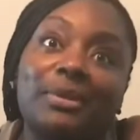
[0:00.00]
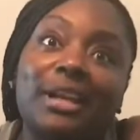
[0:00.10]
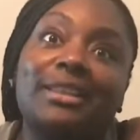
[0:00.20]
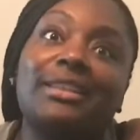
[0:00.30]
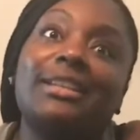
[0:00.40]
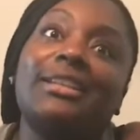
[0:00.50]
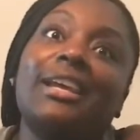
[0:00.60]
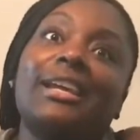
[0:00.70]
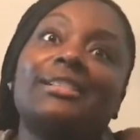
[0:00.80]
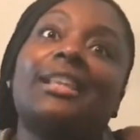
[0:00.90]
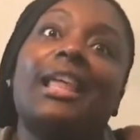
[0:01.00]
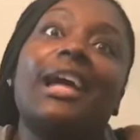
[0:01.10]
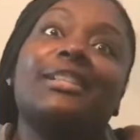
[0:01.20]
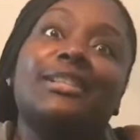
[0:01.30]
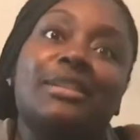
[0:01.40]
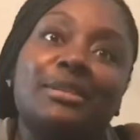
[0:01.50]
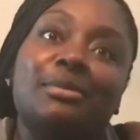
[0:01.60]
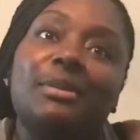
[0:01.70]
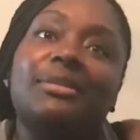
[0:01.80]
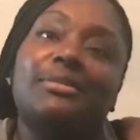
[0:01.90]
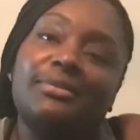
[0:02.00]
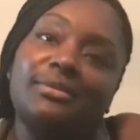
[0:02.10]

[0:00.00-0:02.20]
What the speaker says: I think there's a lot to do with.